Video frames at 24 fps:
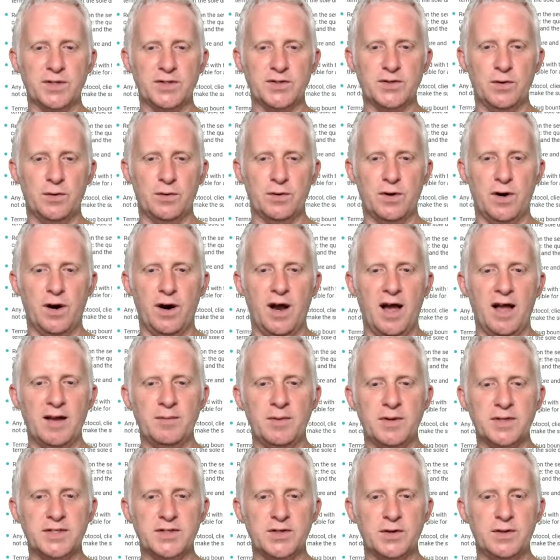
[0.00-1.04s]
So
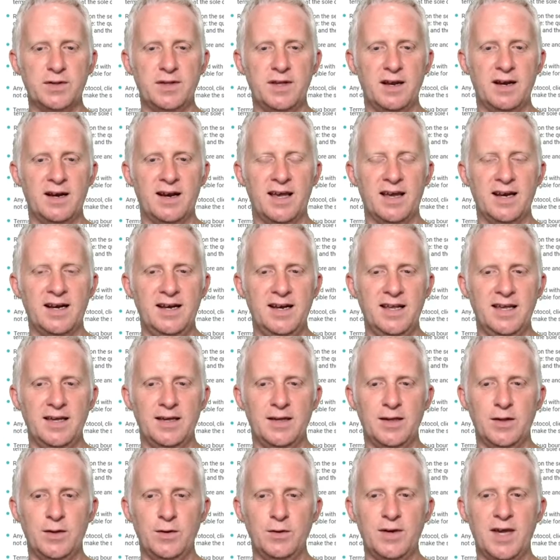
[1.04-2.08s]
almost certain likely
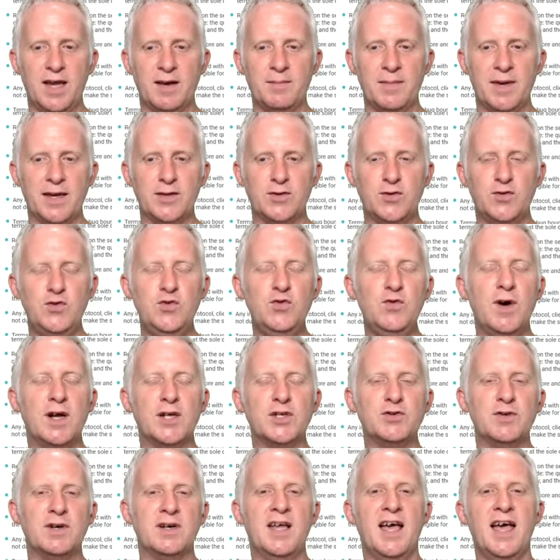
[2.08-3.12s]
you can make
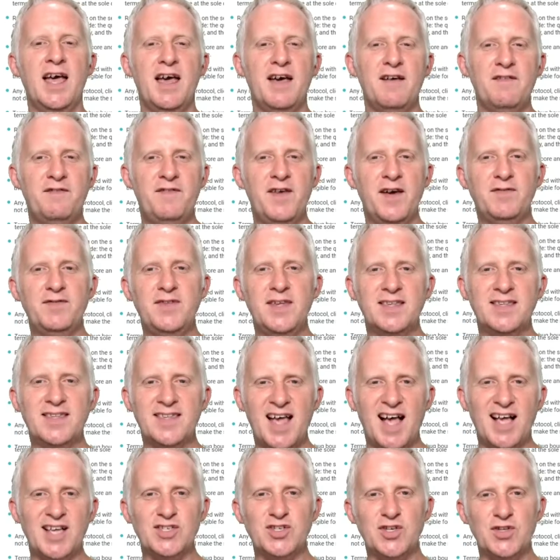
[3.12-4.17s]

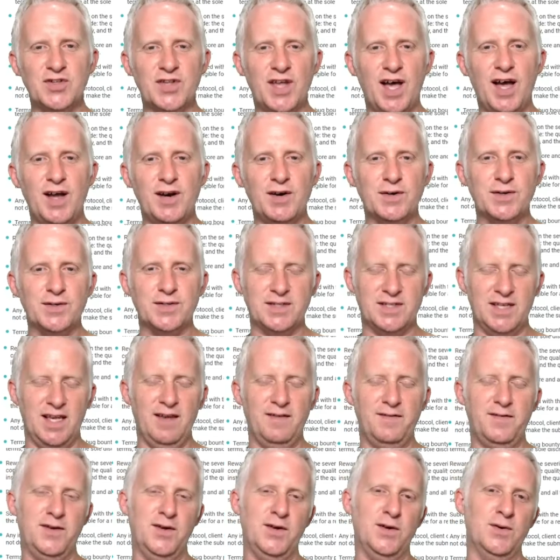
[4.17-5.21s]
$250,000
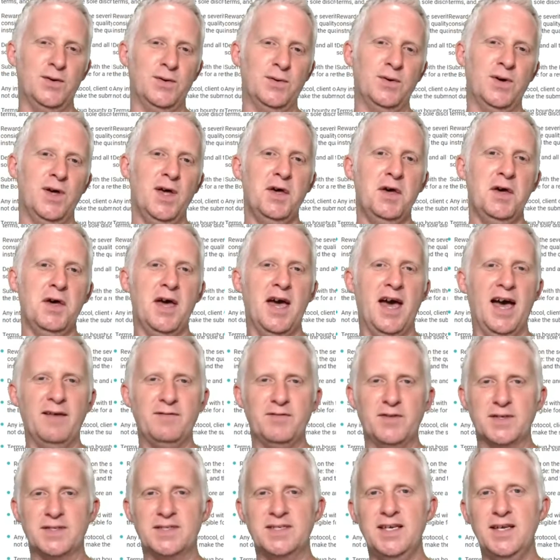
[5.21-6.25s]
if you have
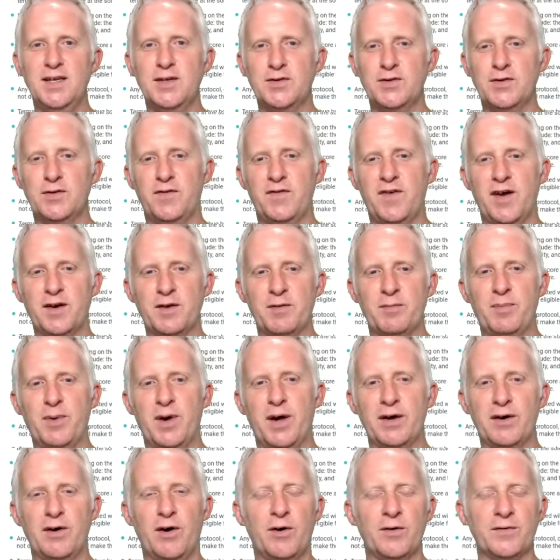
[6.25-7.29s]
the skill to find a
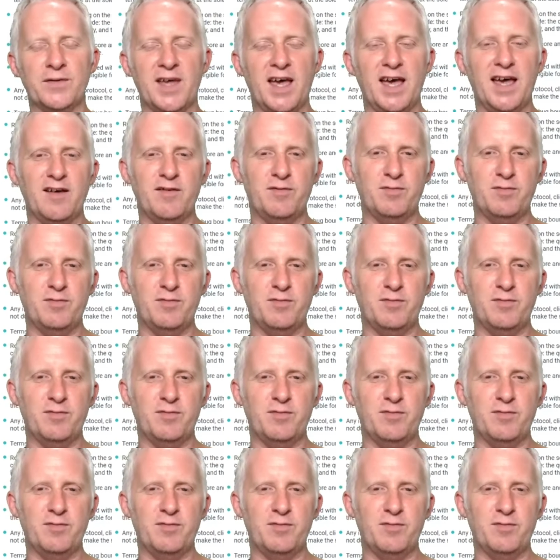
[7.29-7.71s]
bug on Aave